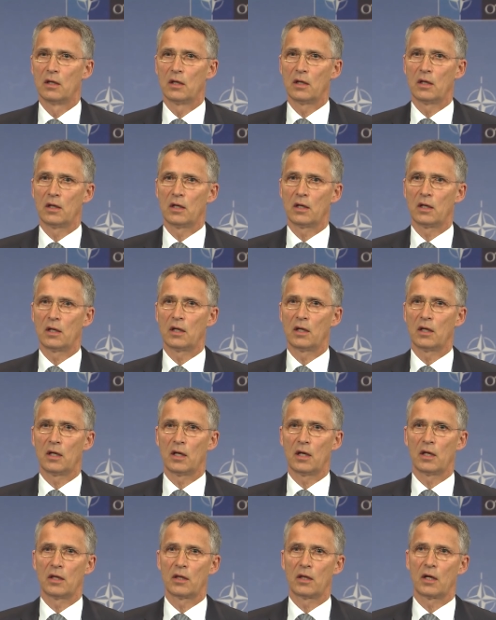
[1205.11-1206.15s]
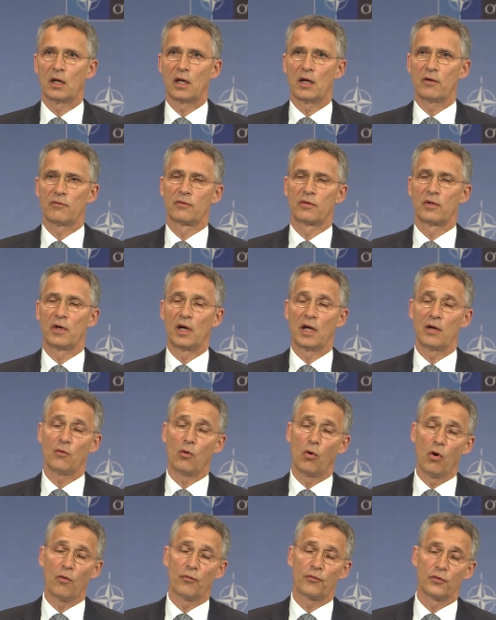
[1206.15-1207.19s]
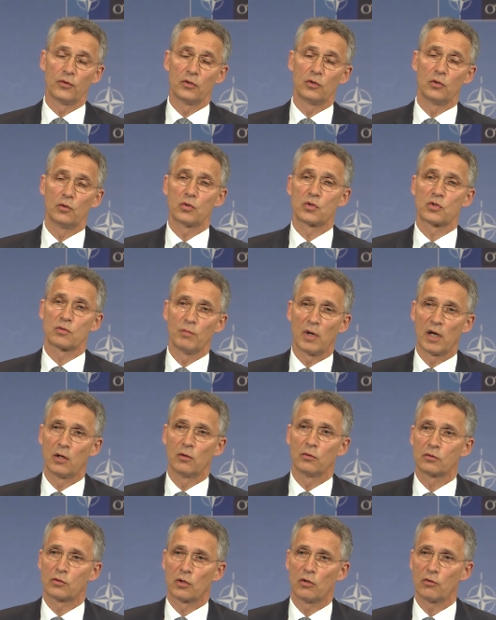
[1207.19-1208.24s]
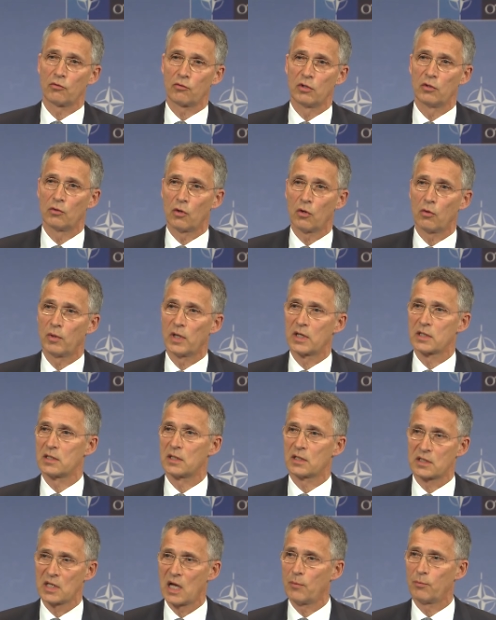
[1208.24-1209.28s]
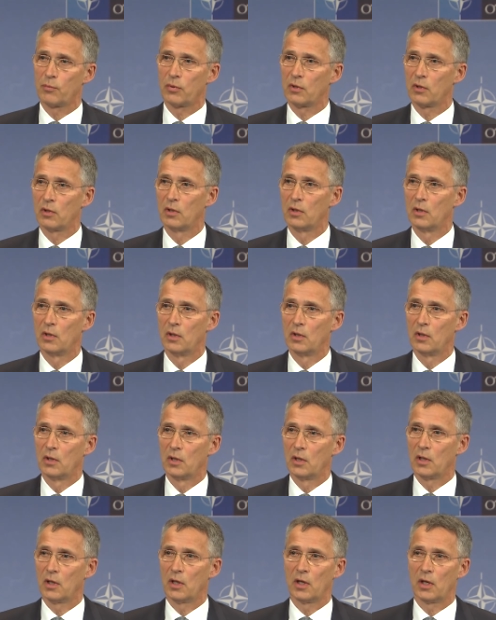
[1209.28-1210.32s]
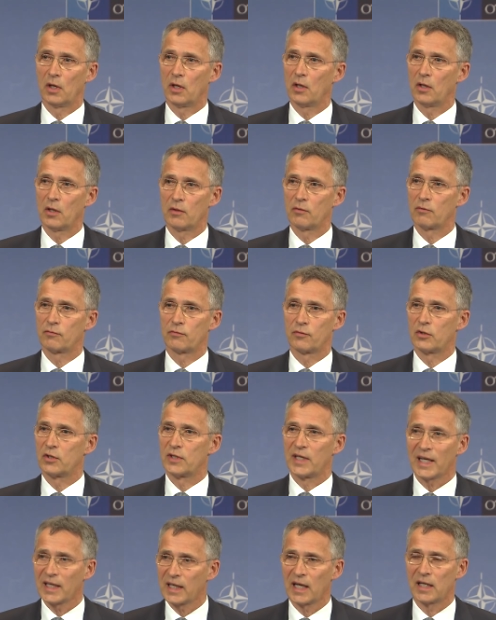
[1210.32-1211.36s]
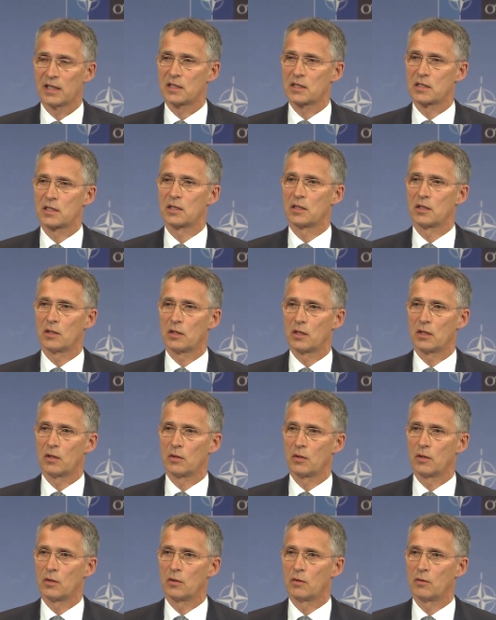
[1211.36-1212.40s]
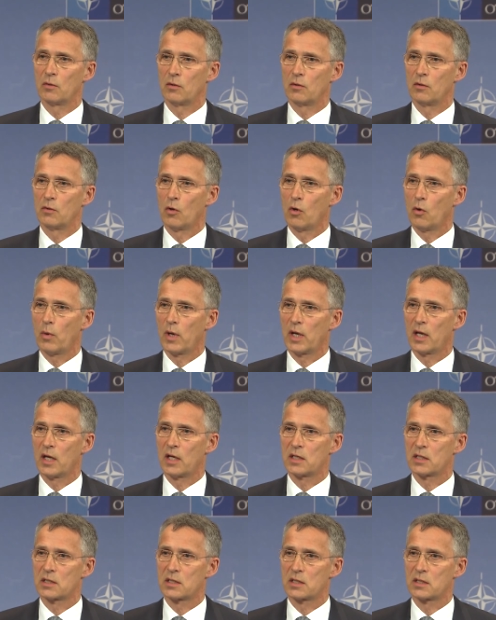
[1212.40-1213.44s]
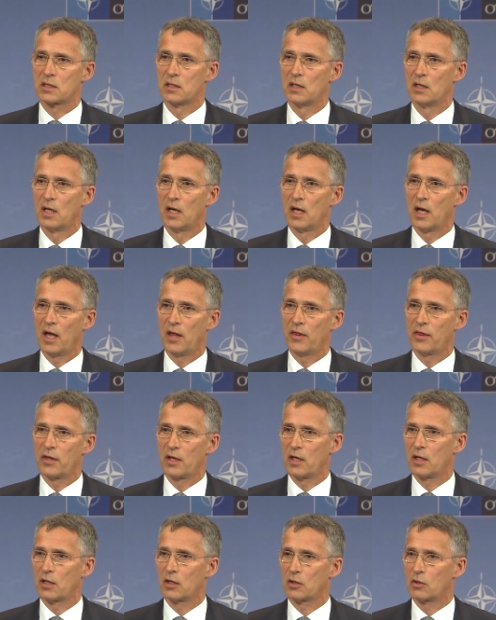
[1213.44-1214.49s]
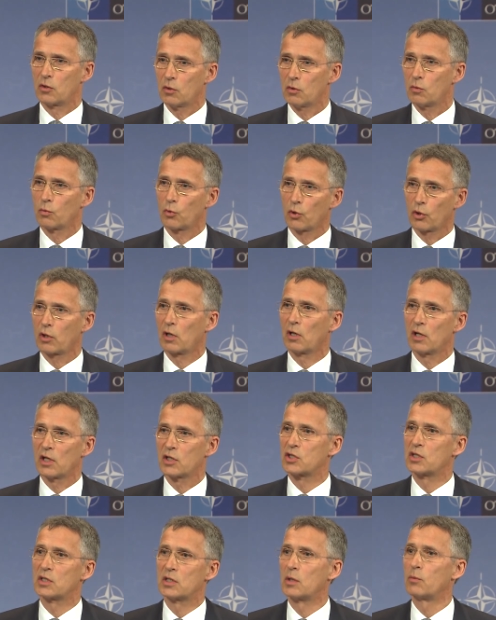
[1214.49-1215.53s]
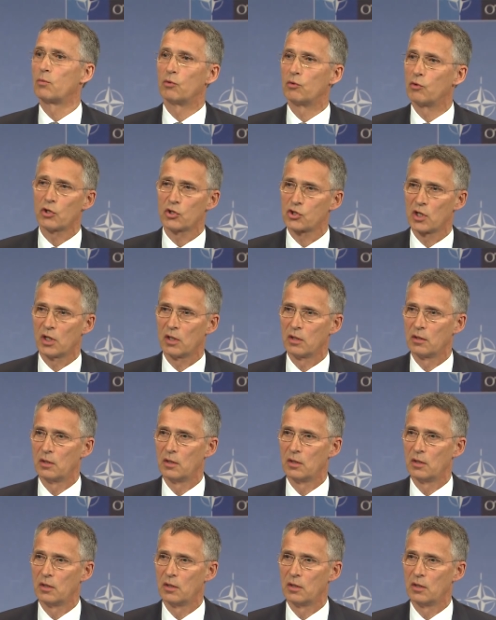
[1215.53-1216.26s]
And I have often used my own country, Norway, as an example. For decades, Norway has had a good working relationship with Russia.